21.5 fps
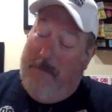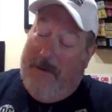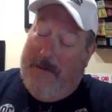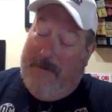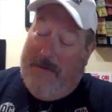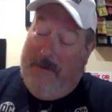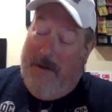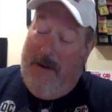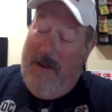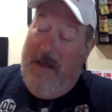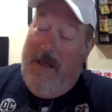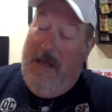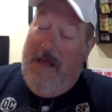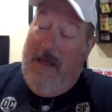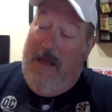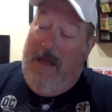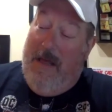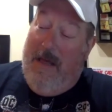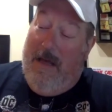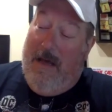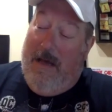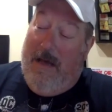said,
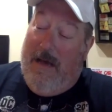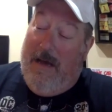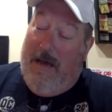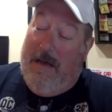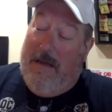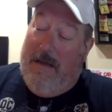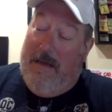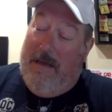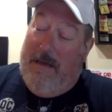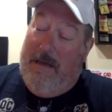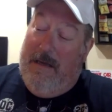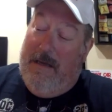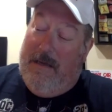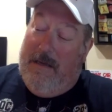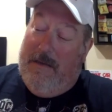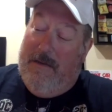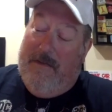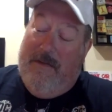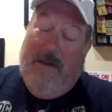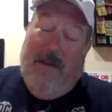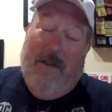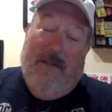
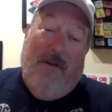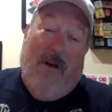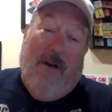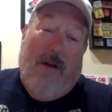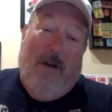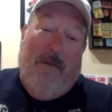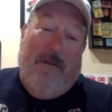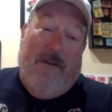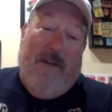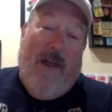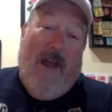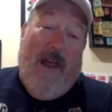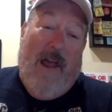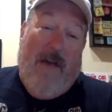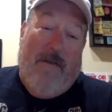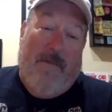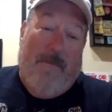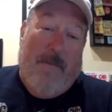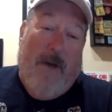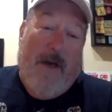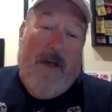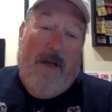because he thought it was a half
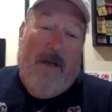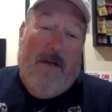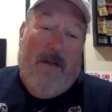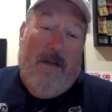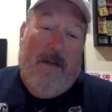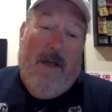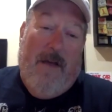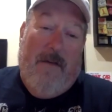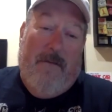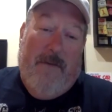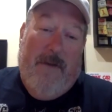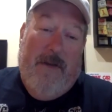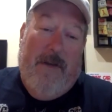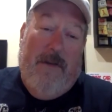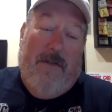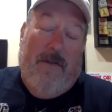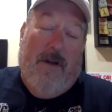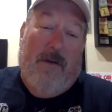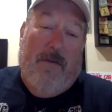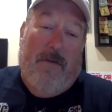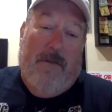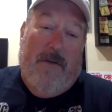mile. He
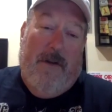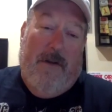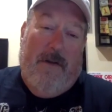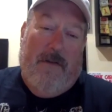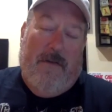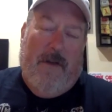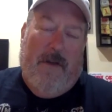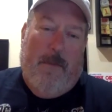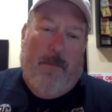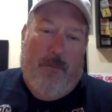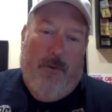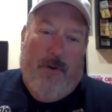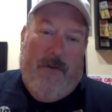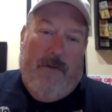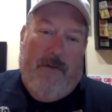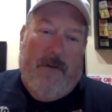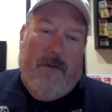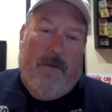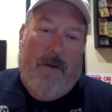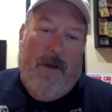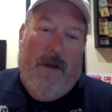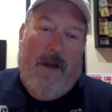thought it's like
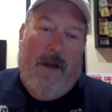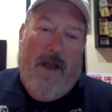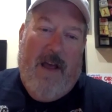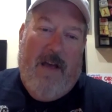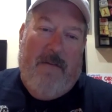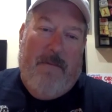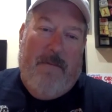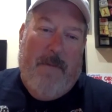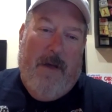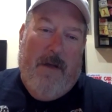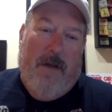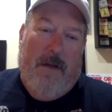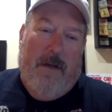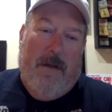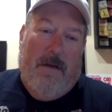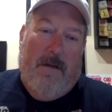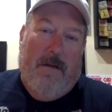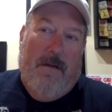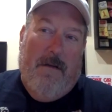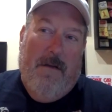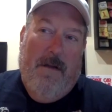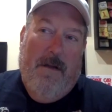Bristol, right? A half mile. I
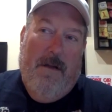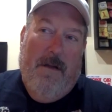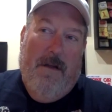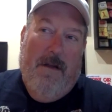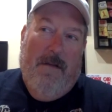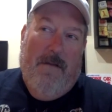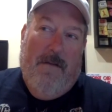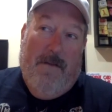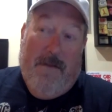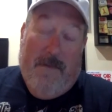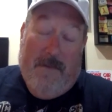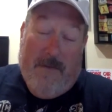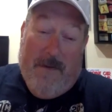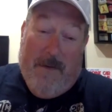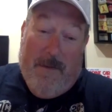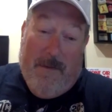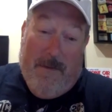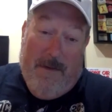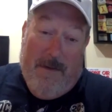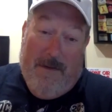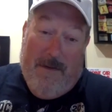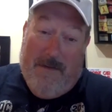go, well,
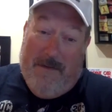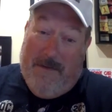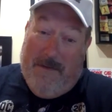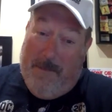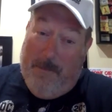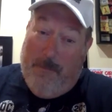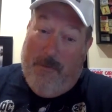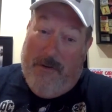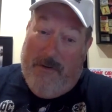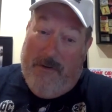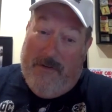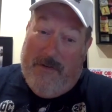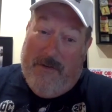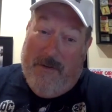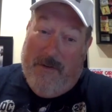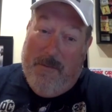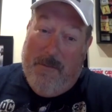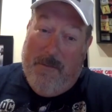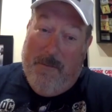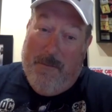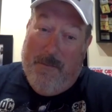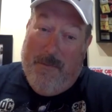it's like
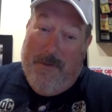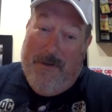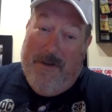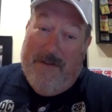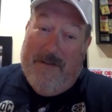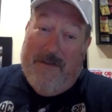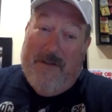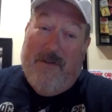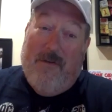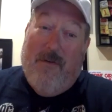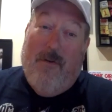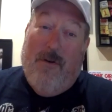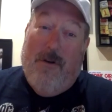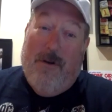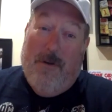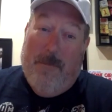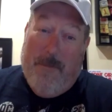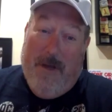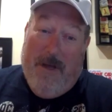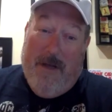Bristol, but it's a quarter mile.